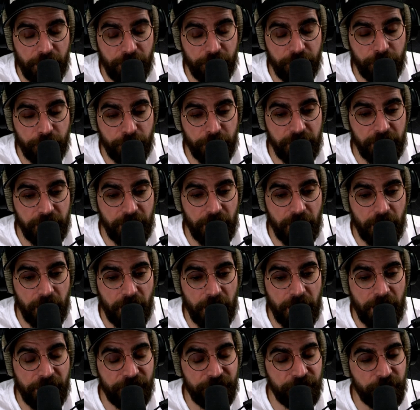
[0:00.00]
We
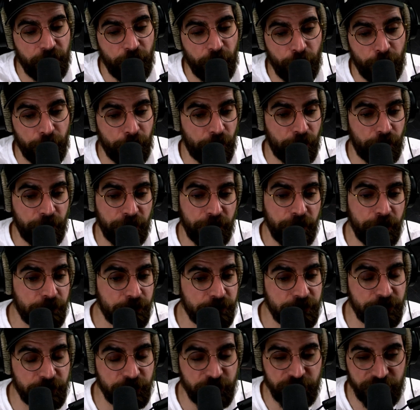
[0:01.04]
have no more
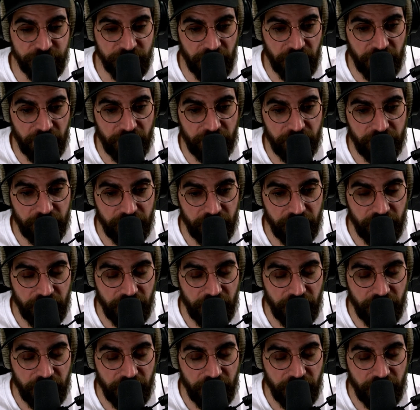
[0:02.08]
news to share